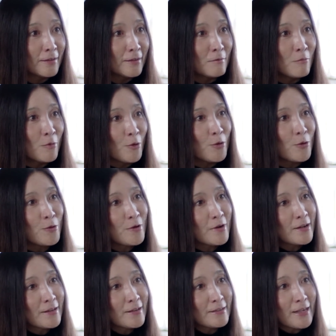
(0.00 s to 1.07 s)
the more
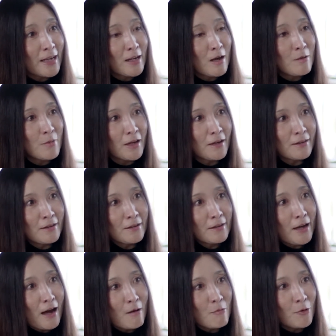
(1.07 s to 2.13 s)
dynamic the
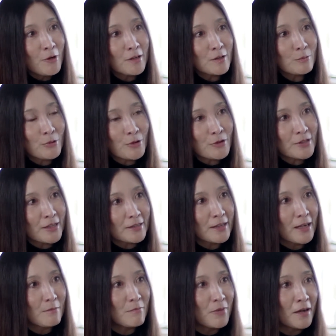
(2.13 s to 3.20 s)
harmonious process
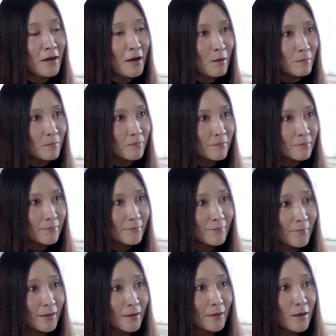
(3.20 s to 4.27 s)
can become.
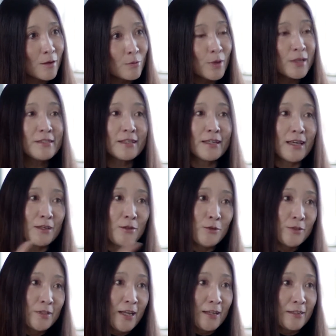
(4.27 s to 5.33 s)
Once again,
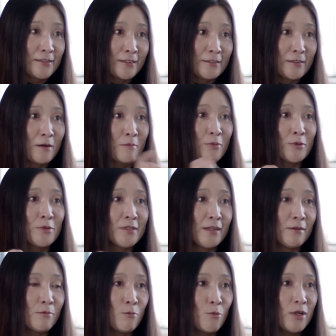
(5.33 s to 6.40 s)
use that example and
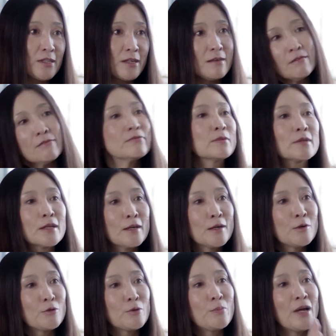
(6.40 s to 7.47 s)
say, what if
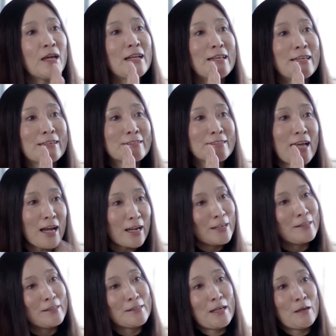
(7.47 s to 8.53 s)
we played
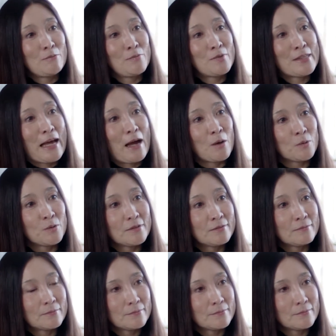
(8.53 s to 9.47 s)
exactly the same sound